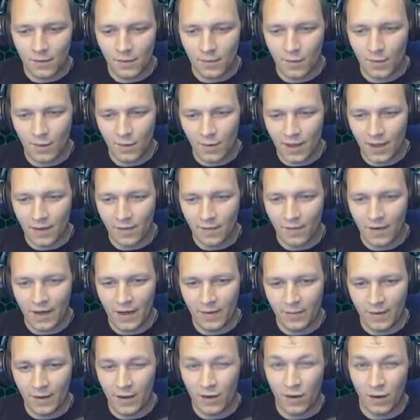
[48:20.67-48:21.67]
come quite
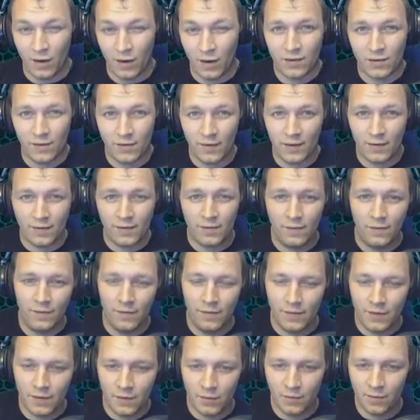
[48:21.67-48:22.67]
far because of its
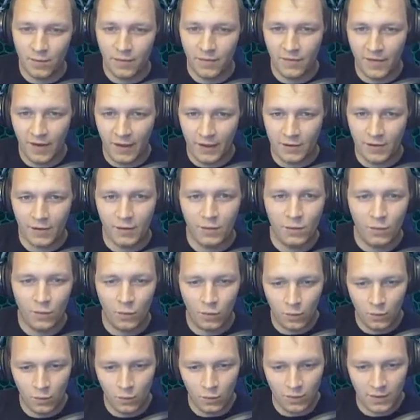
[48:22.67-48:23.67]
visual
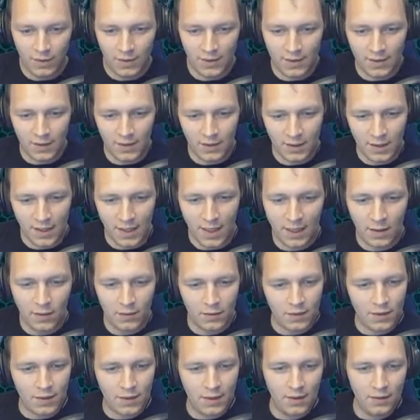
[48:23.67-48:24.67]
perfection with the CGI
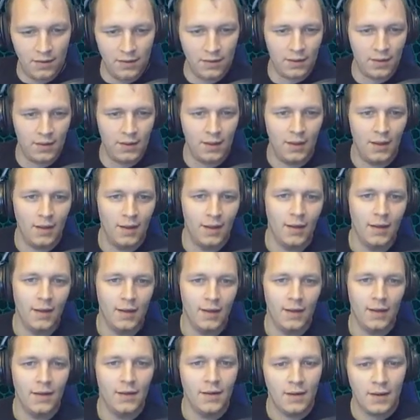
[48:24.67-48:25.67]
cutscenes.
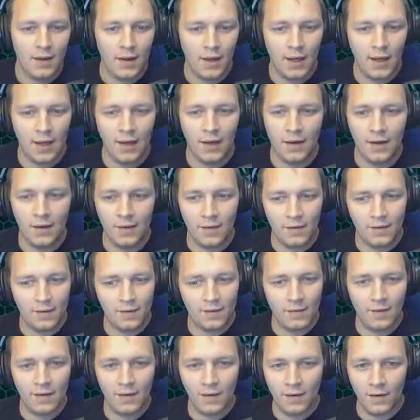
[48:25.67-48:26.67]

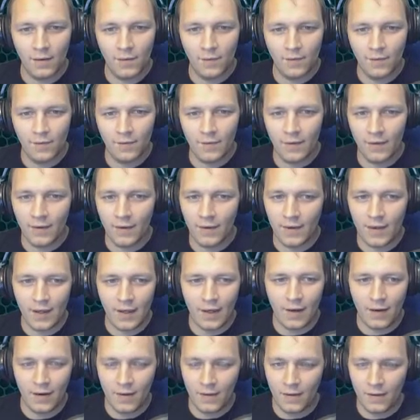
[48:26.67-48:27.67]
And, you know,
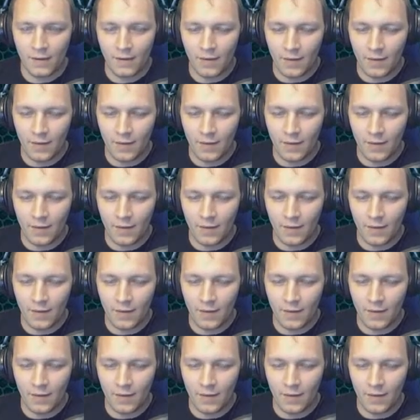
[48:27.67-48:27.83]
the